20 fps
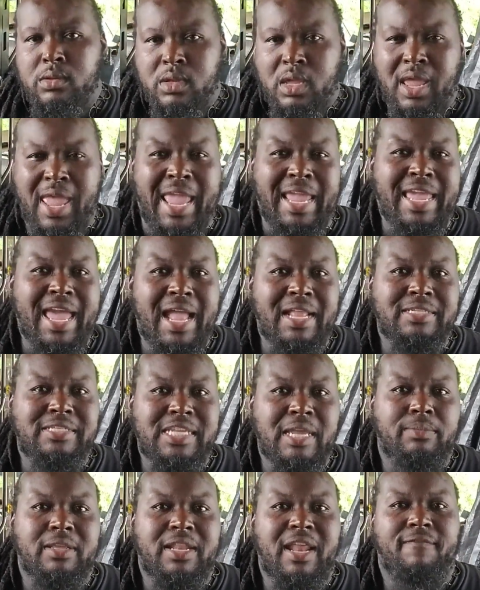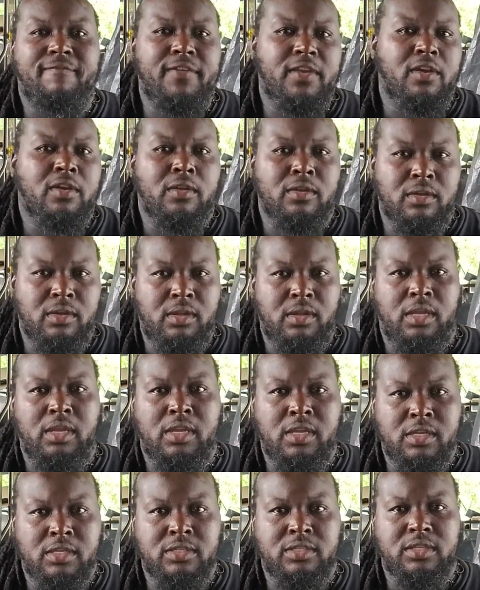a concept that I feel
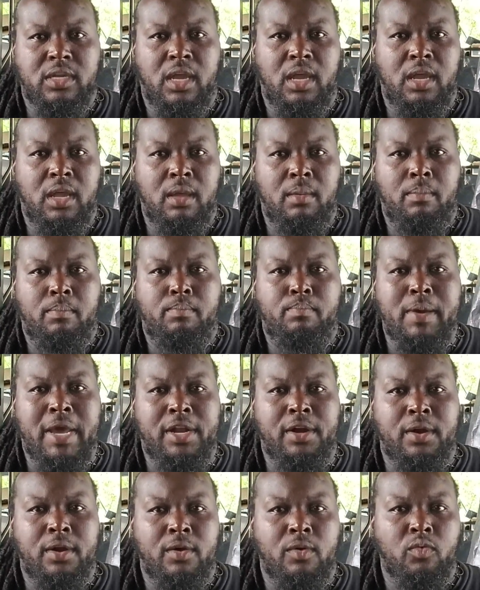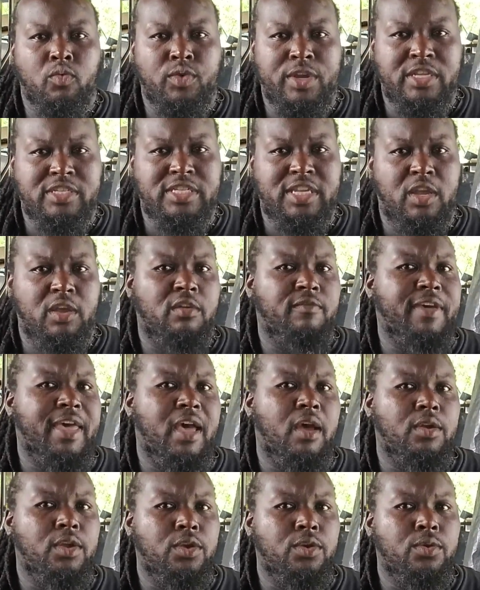is a better resale
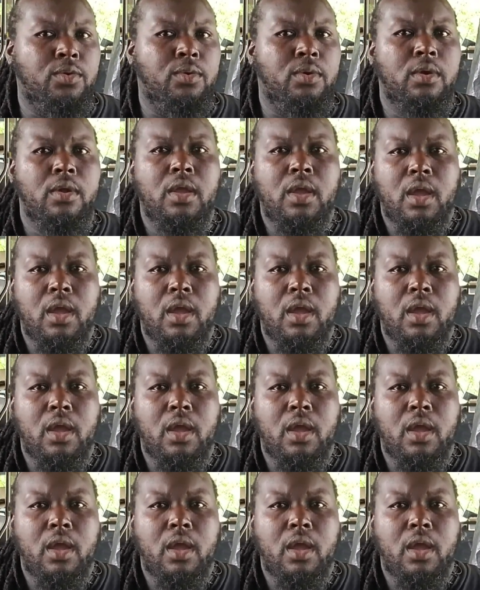value